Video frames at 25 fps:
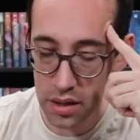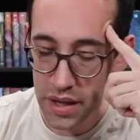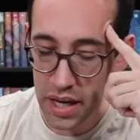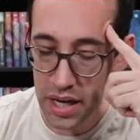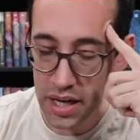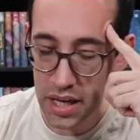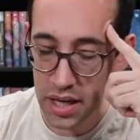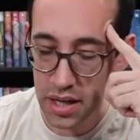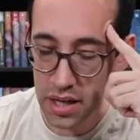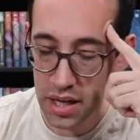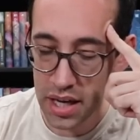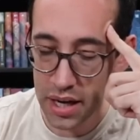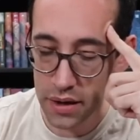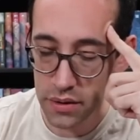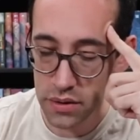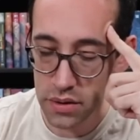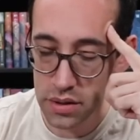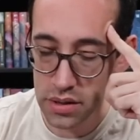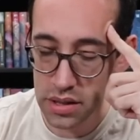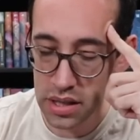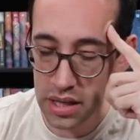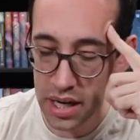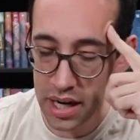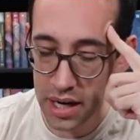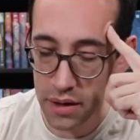Then he
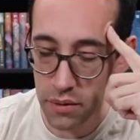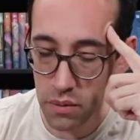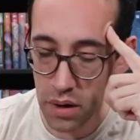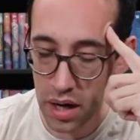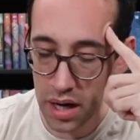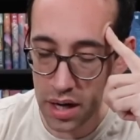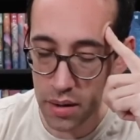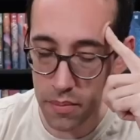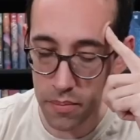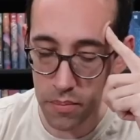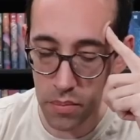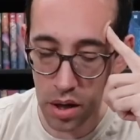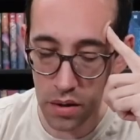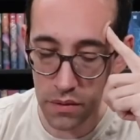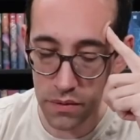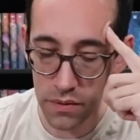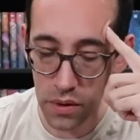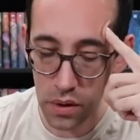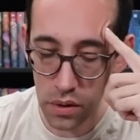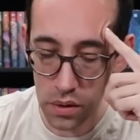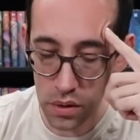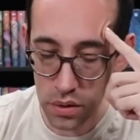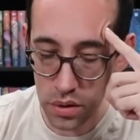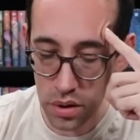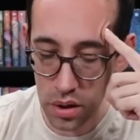encounters the irate
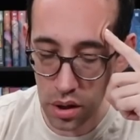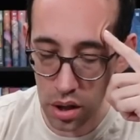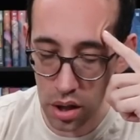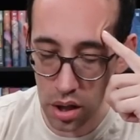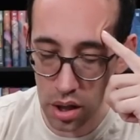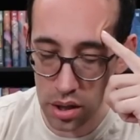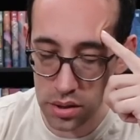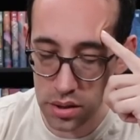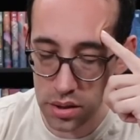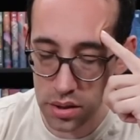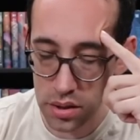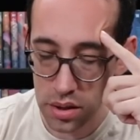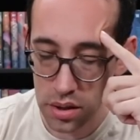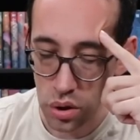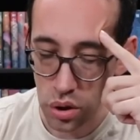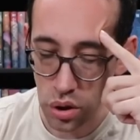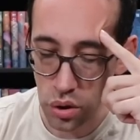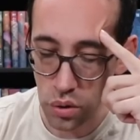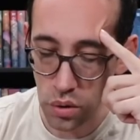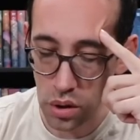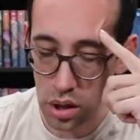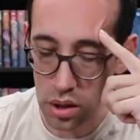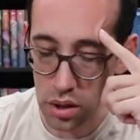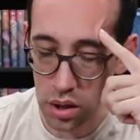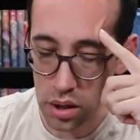Marvolo Gaunt,
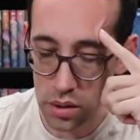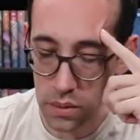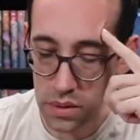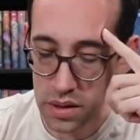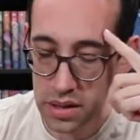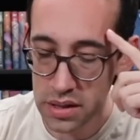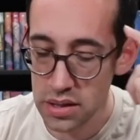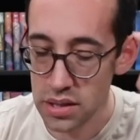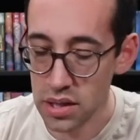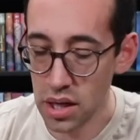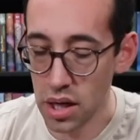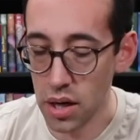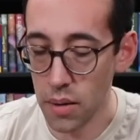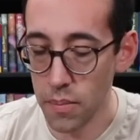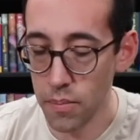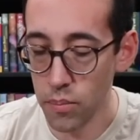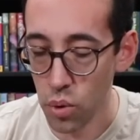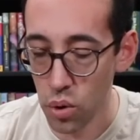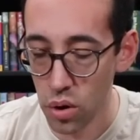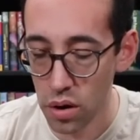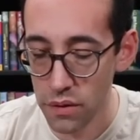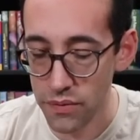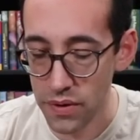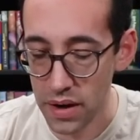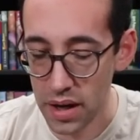who, along with his son
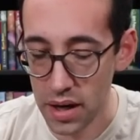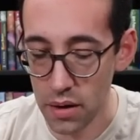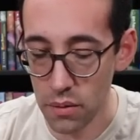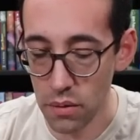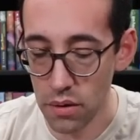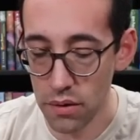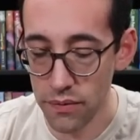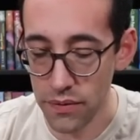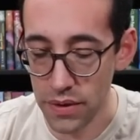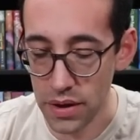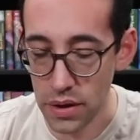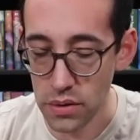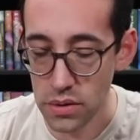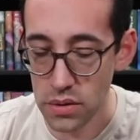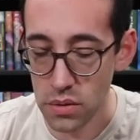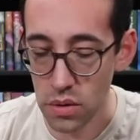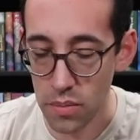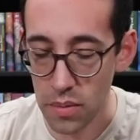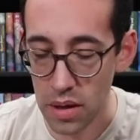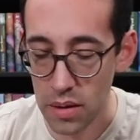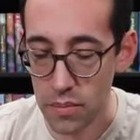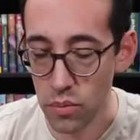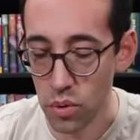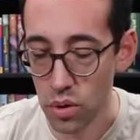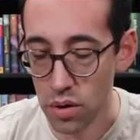Morfin, refused to
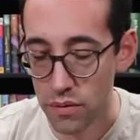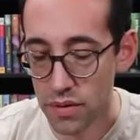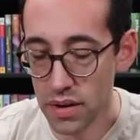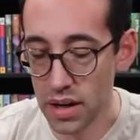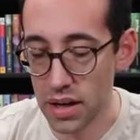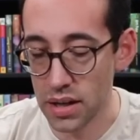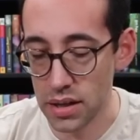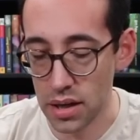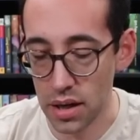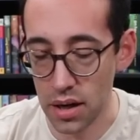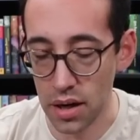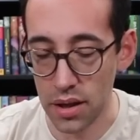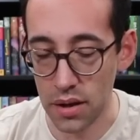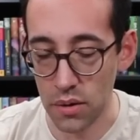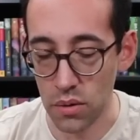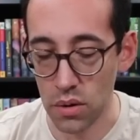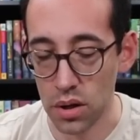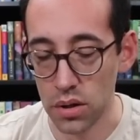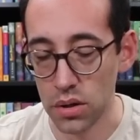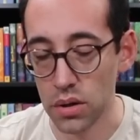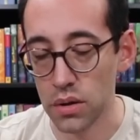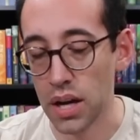admit Morfin had done anything wrong.